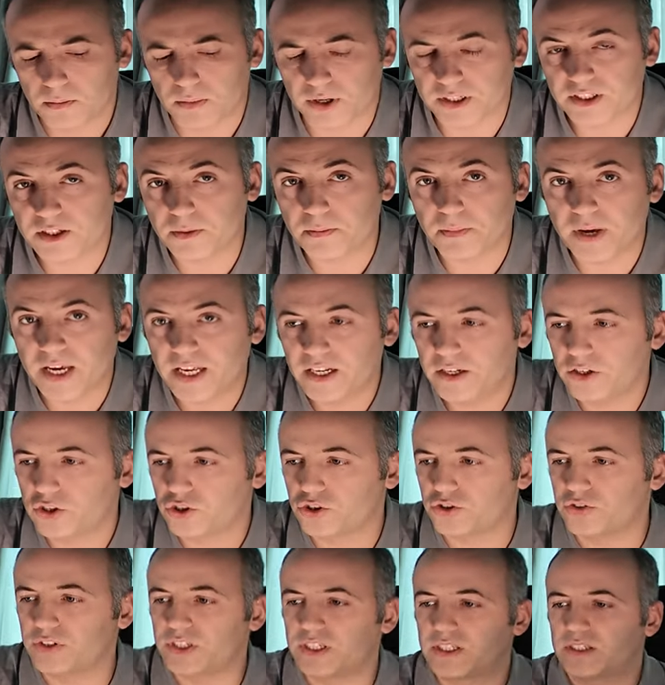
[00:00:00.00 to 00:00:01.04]
But the main
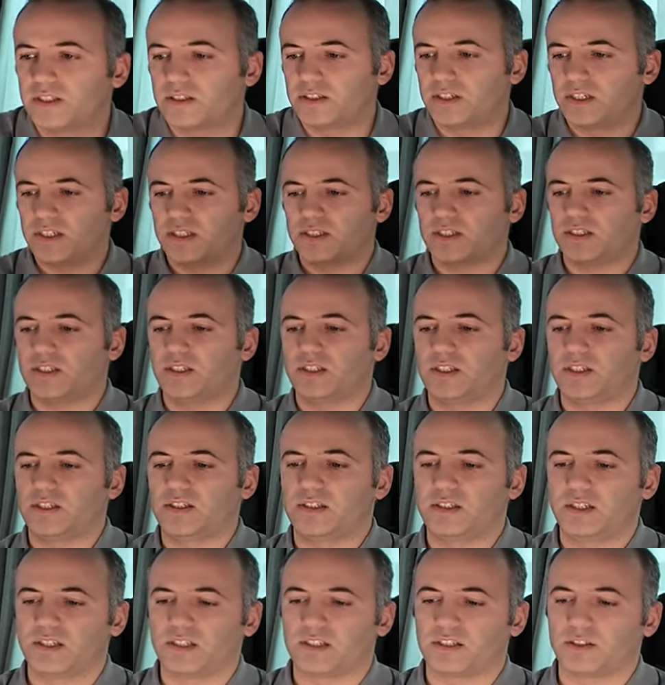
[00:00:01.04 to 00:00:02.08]
issue is this
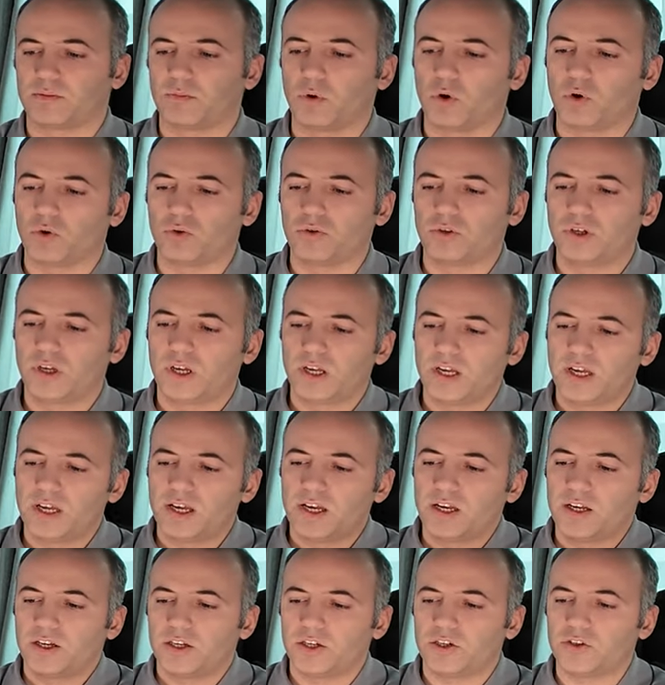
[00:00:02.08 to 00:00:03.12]
is a small,
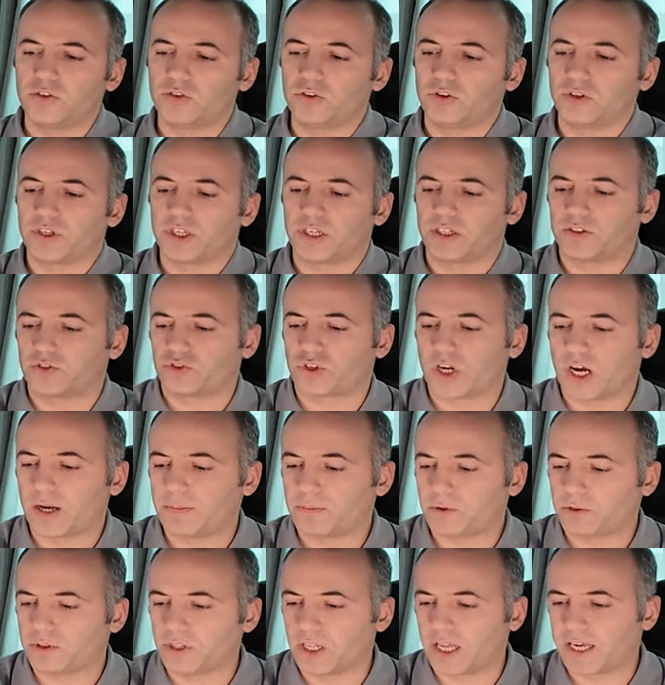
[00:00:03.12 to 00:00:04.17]
good looking
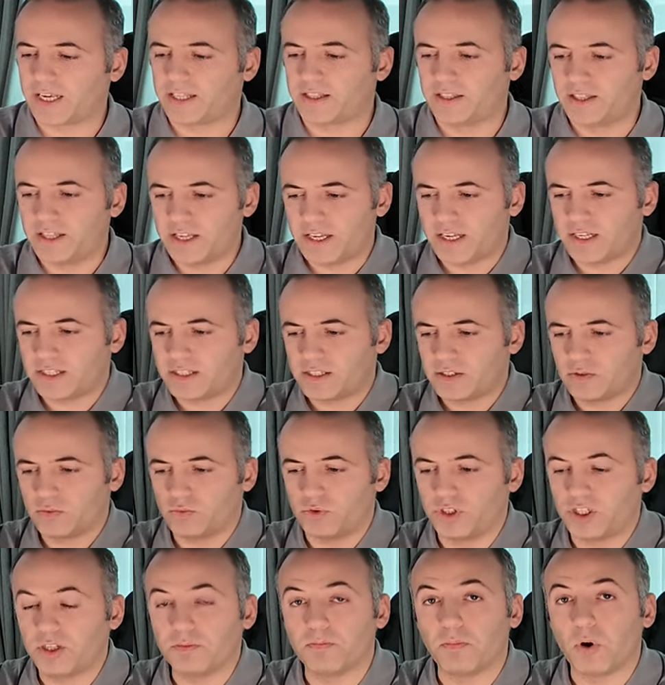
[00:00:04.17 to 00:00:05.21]
tripod like this
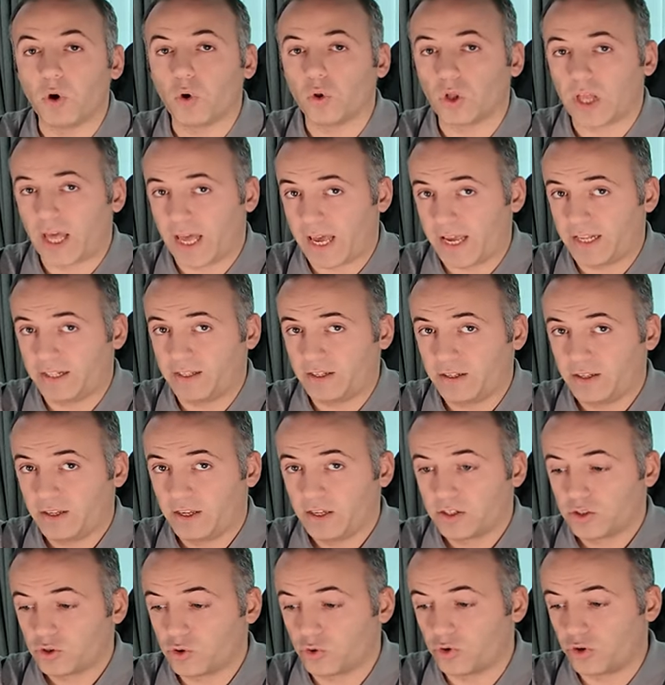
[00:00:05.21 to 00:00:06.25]
with a ball head.
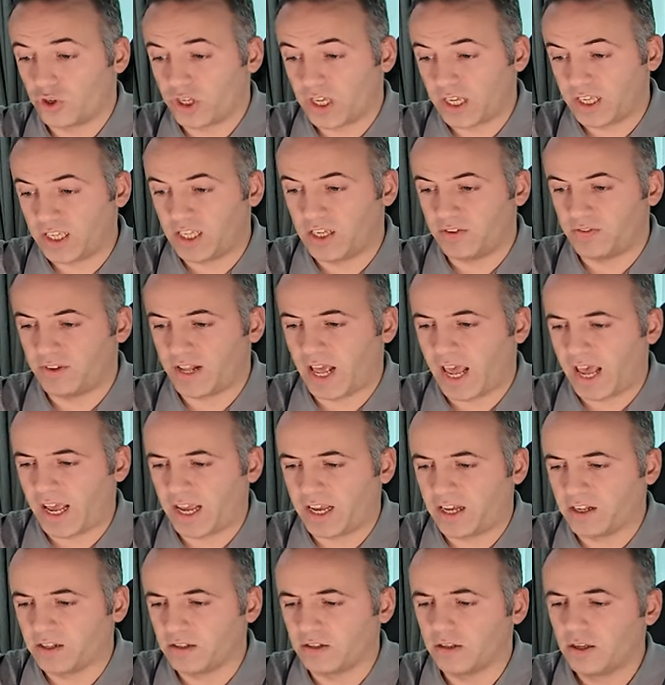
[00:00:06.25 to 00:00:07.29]
So you can give it
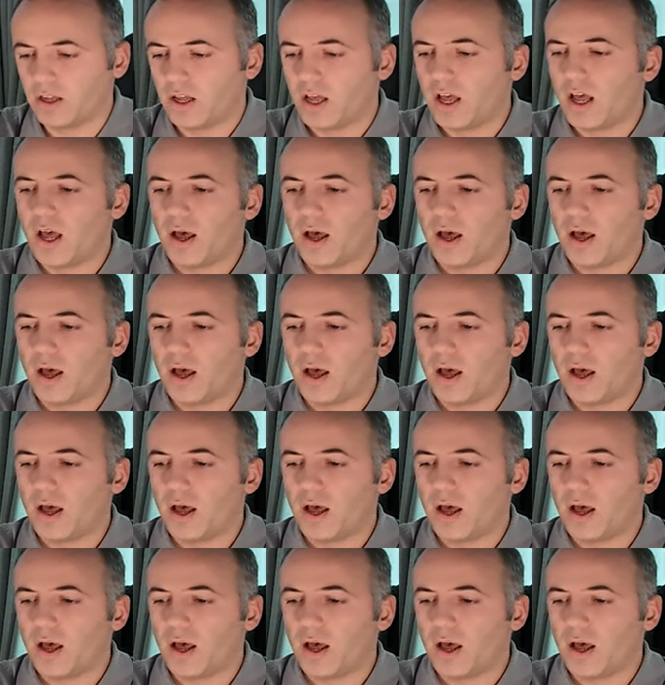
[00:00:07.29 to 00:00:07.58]
angle.